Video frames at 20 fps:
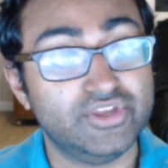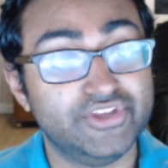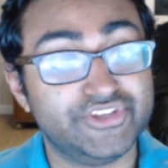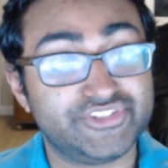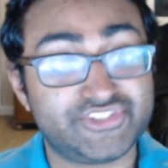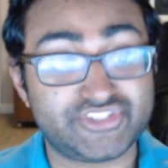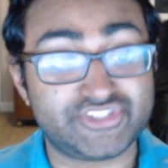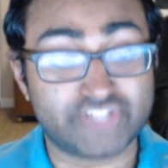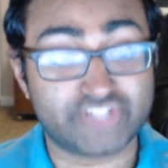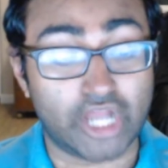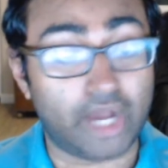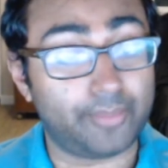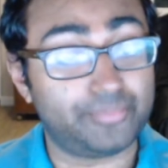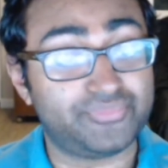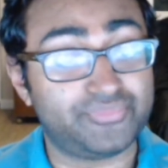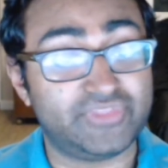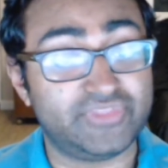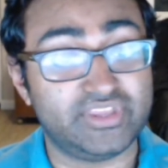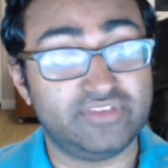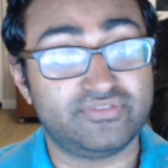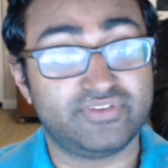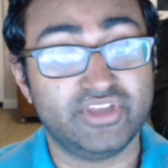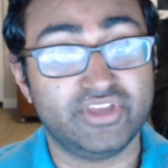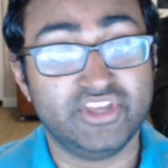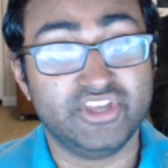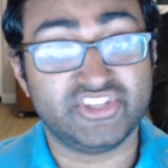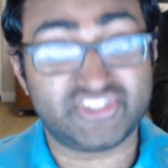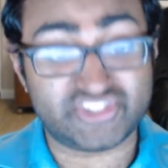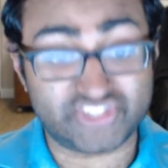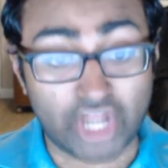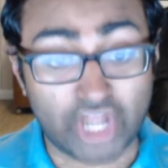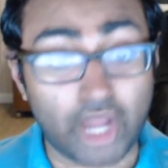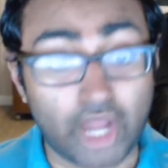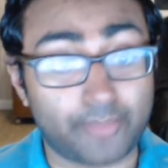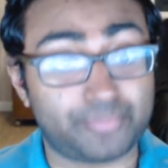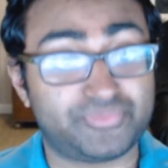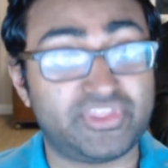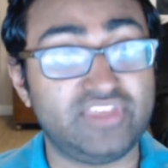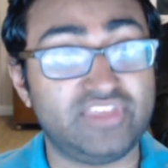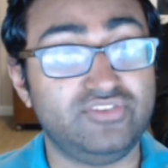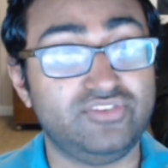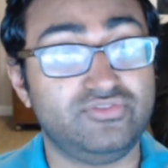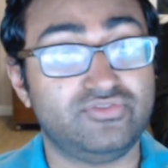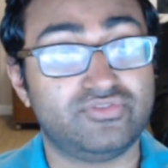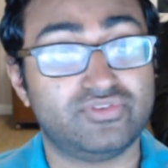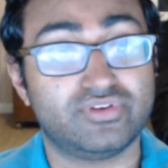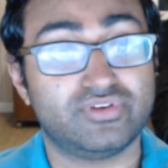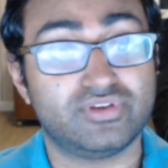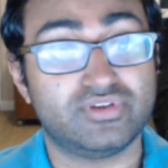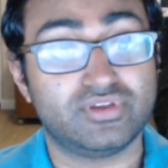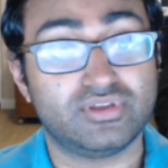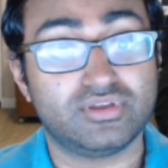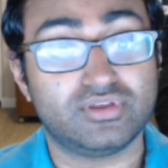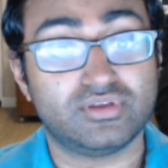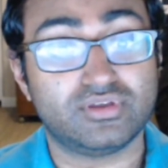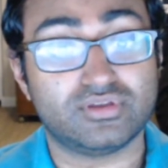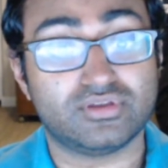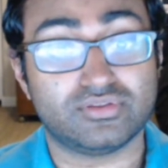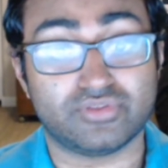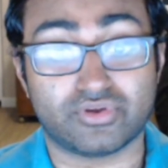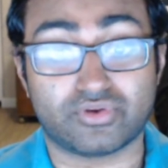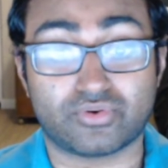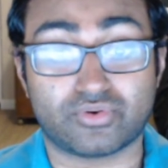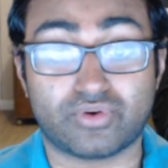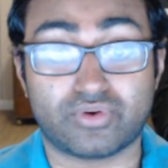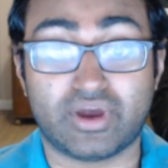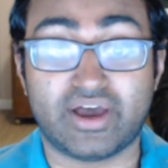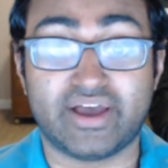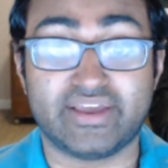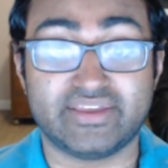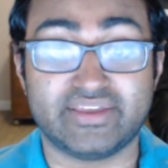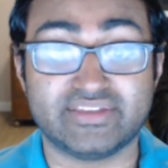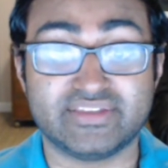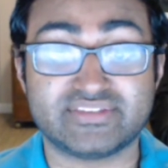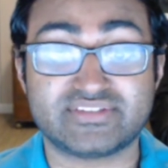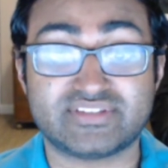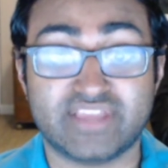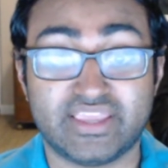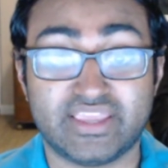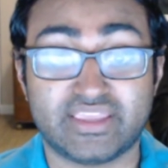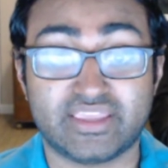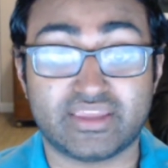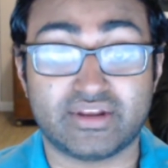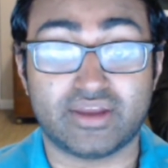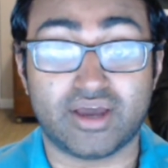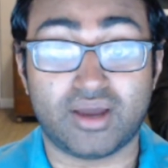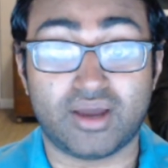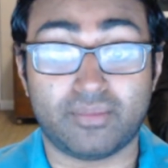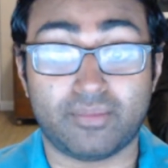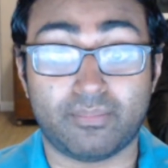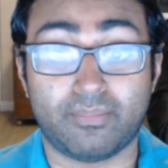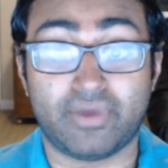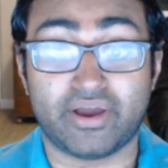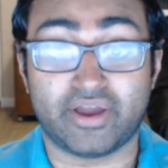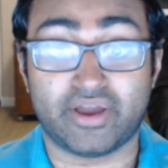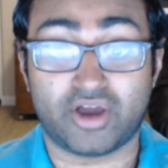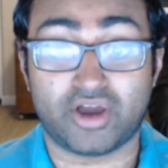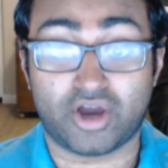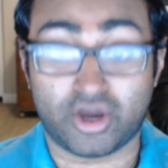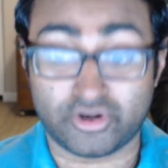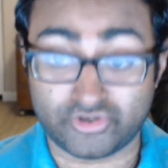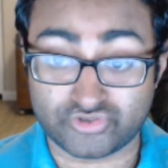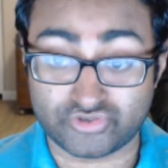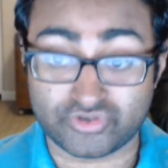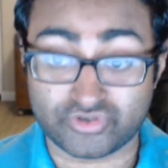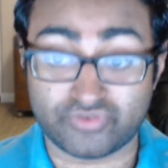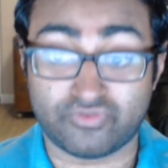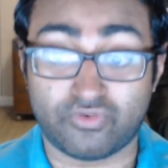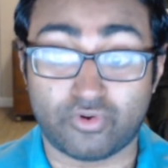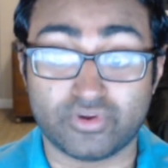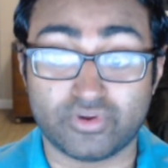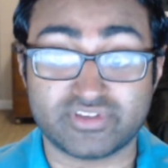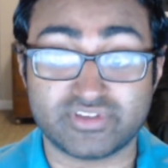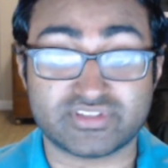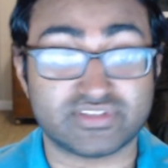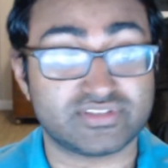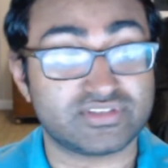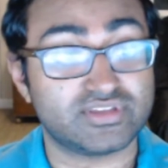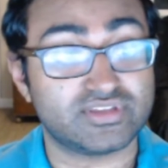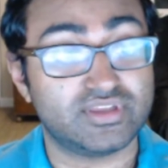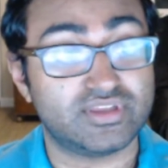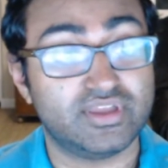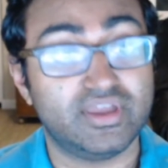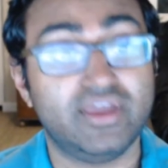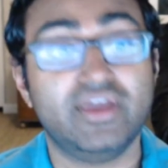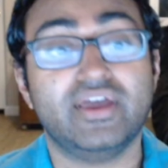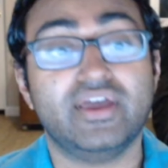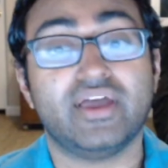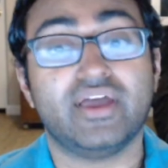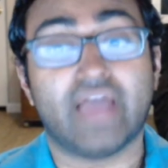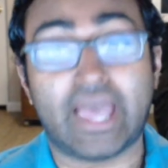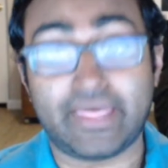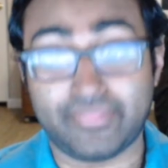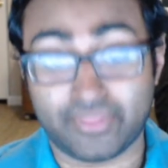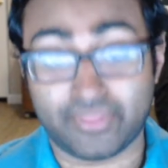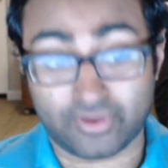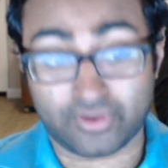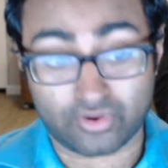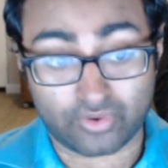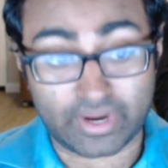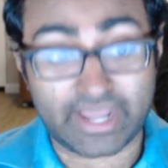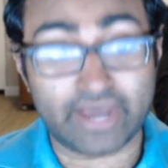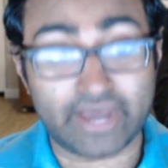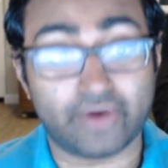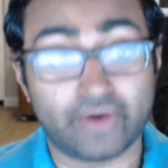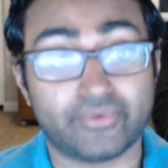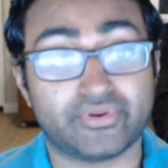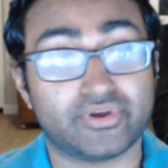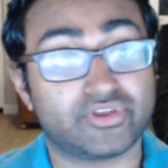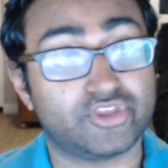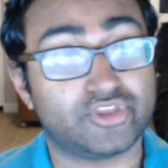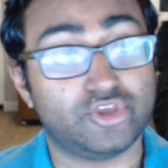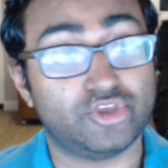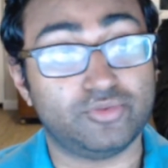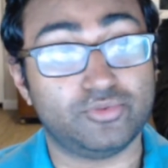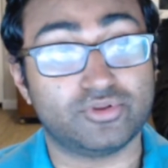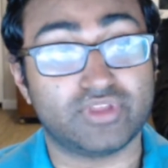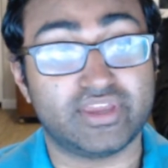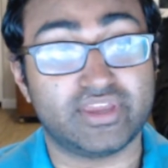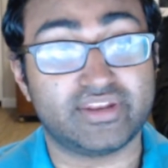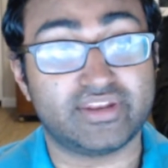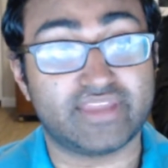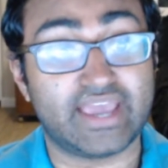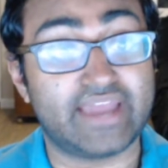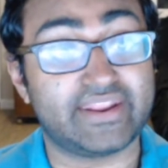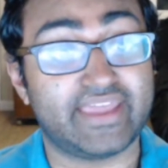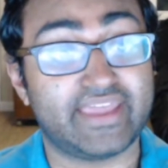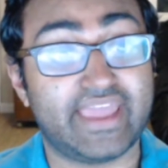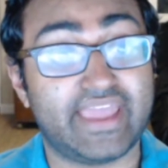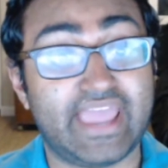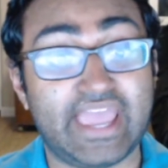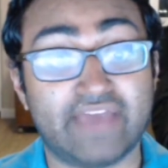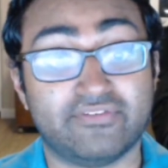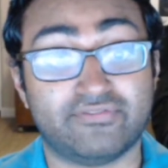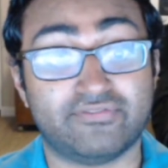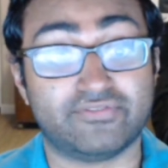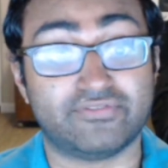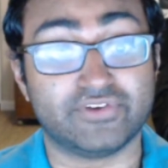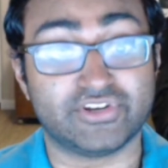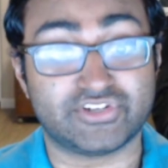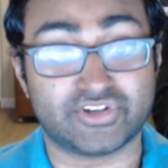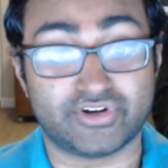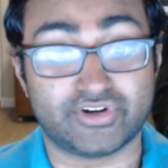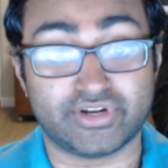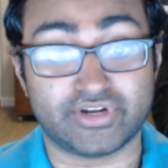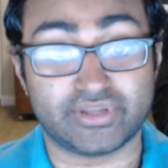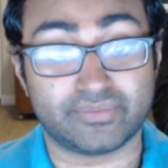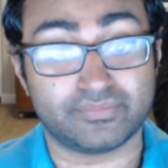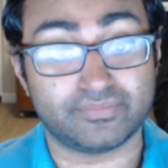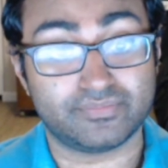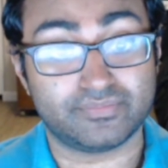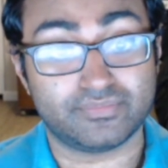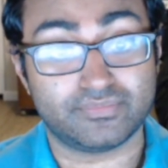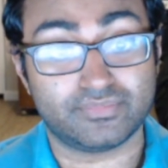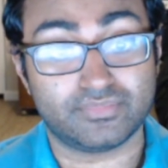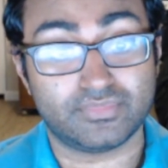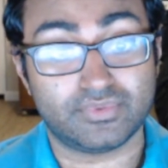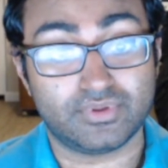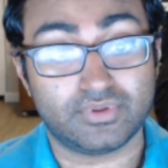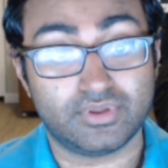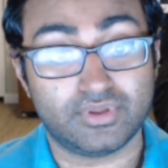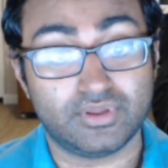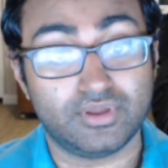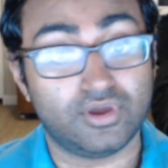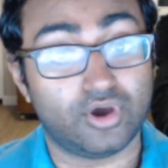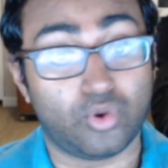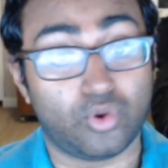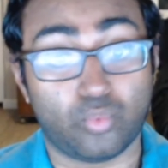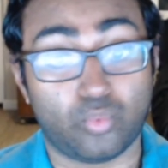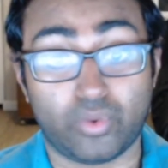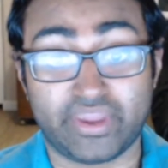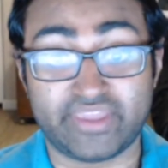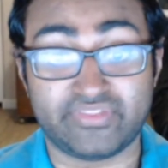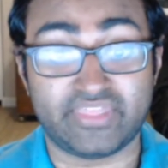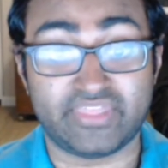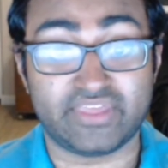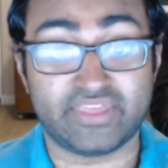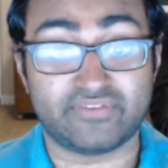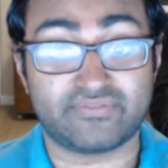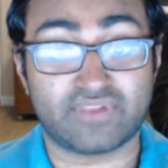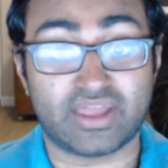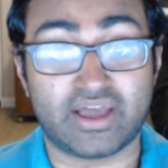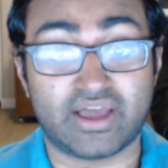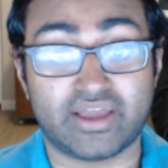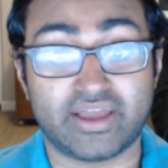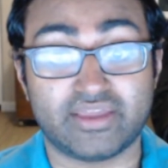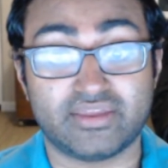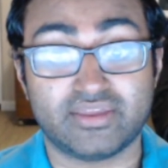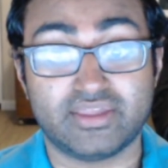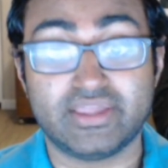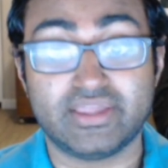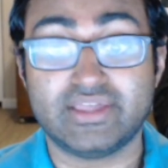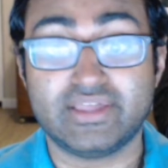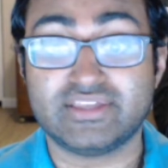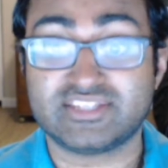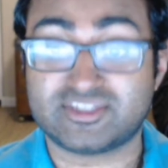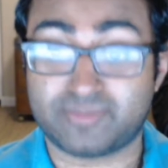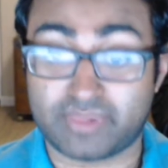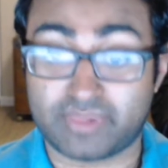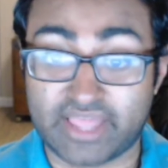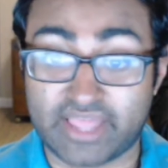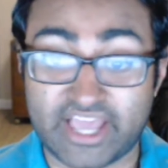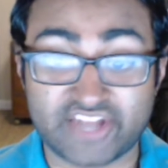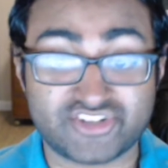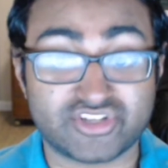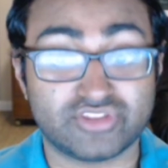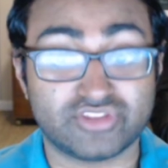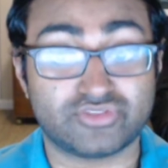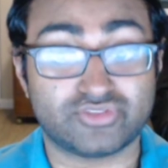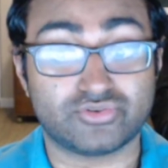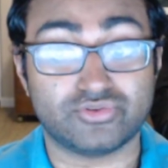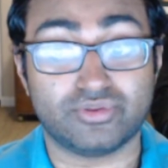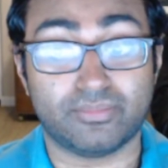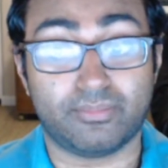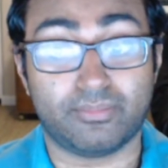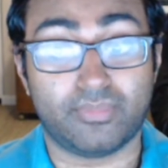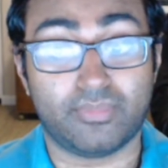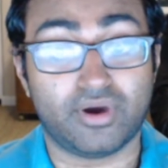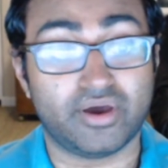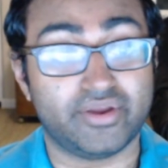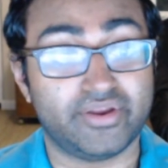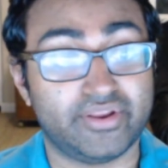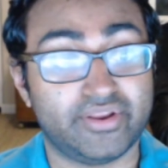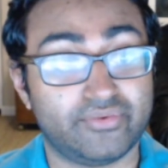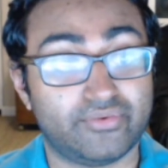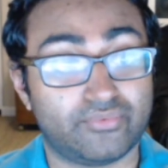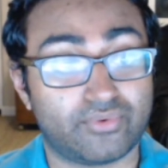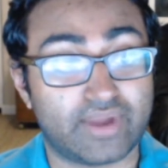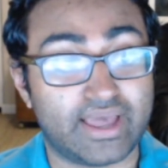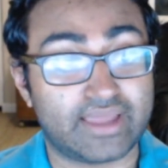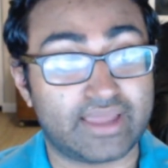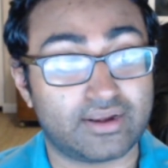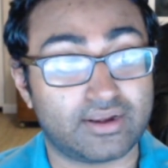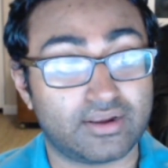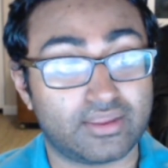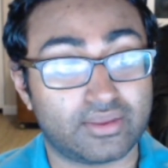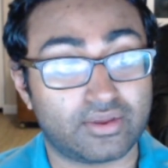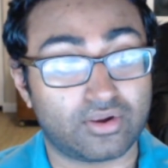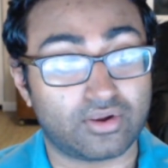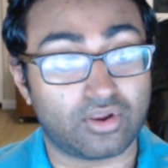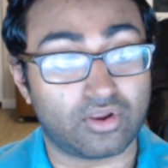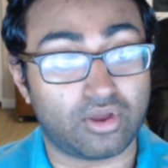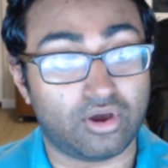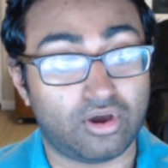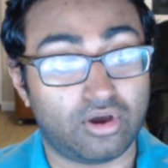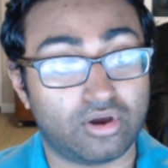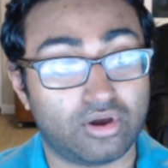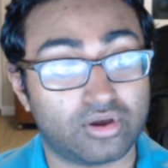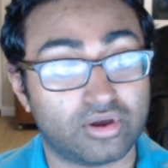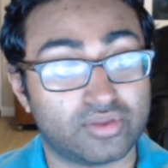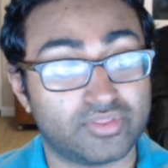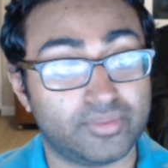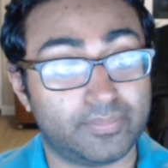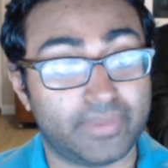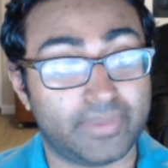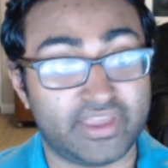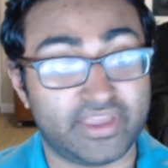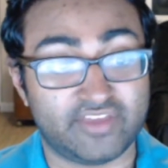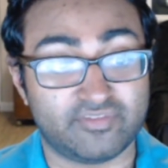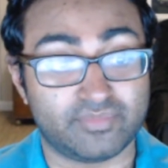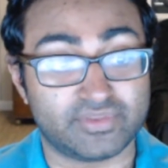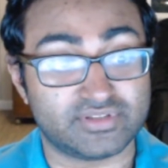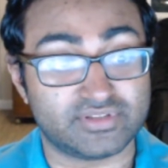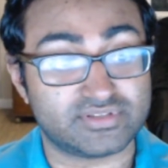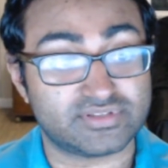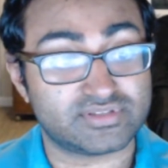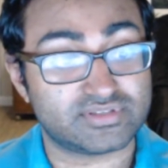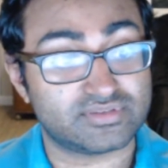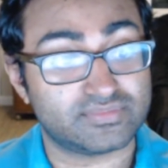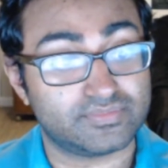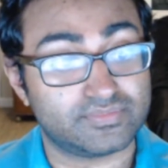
Stop thief! Stop, thief! The cry is taken up by a hundred voices, and the crowd accumulate at every turning. Away they fly, splashing through the mud and rattling along the pavements.